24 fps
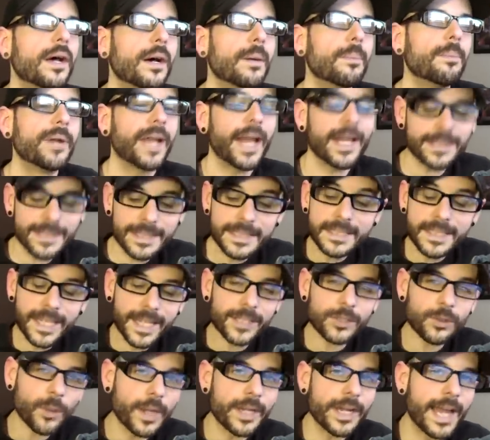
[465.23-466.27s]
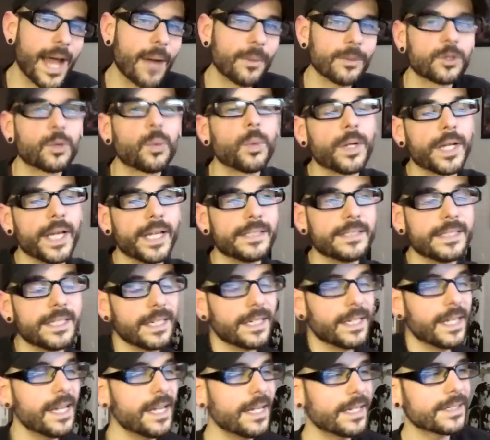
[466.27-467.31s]
But as it stands right now in
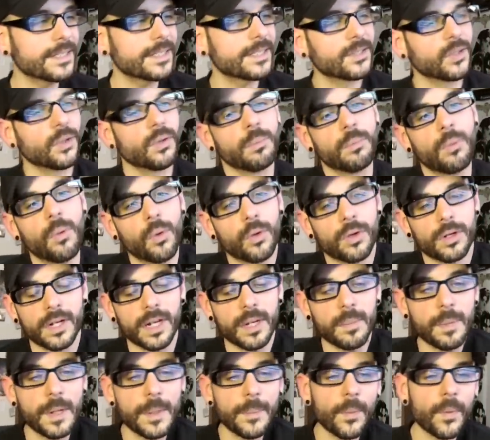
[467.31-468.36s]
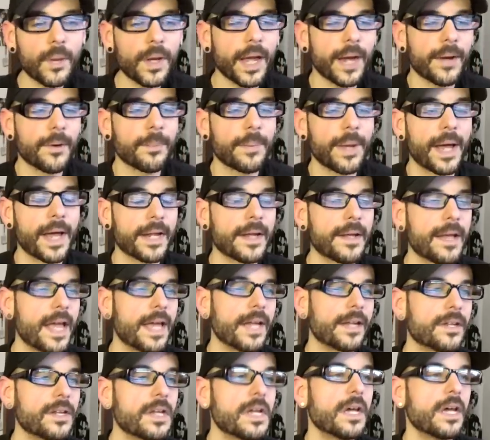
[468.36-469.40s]
2018, it is still important, and people care about it,
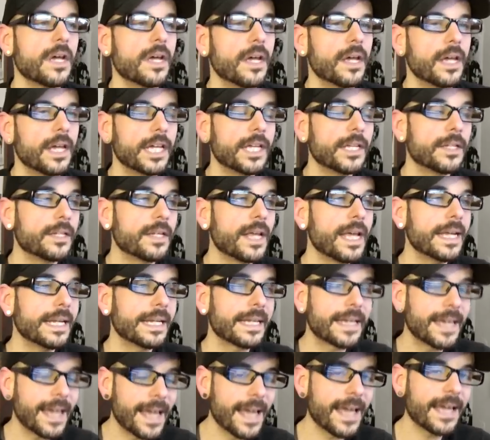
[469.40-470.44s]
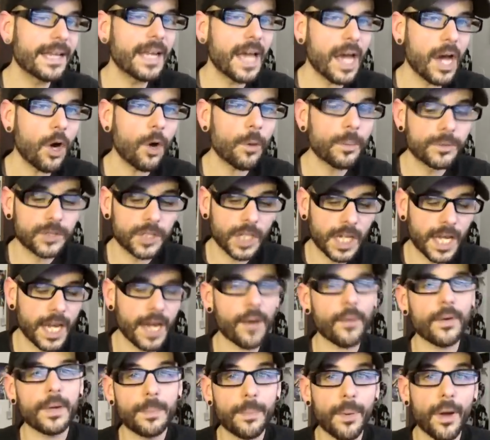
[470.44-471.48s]
and it, it can help to
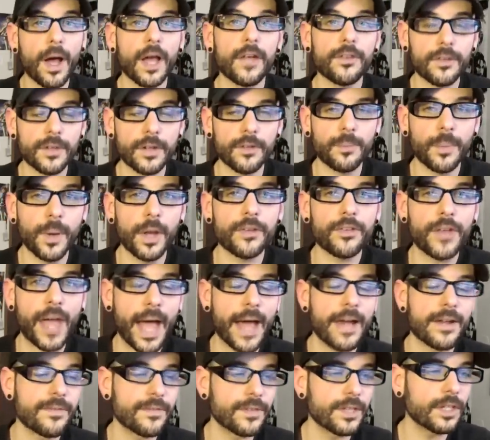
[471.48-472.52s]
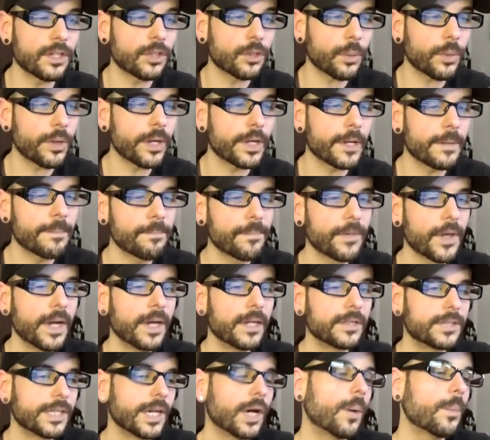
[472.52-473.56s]
carry positive buzz out of E3
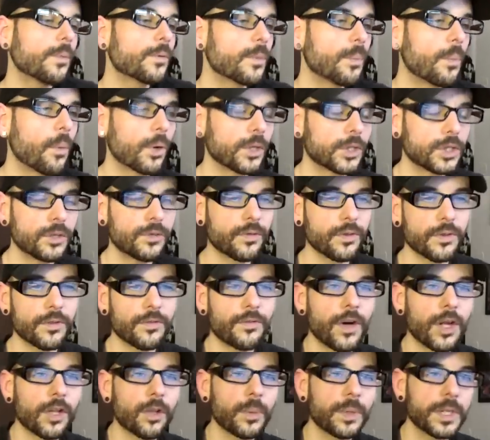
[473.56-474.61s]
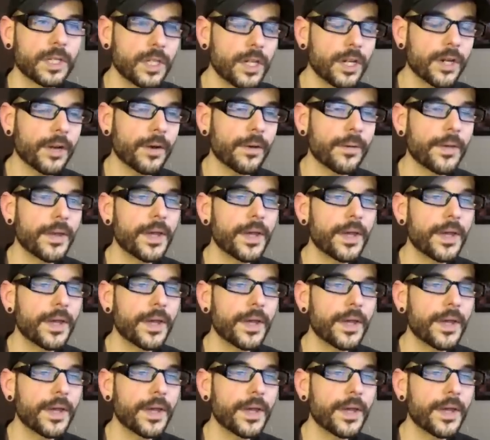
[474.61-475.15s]
to help support you for the following year.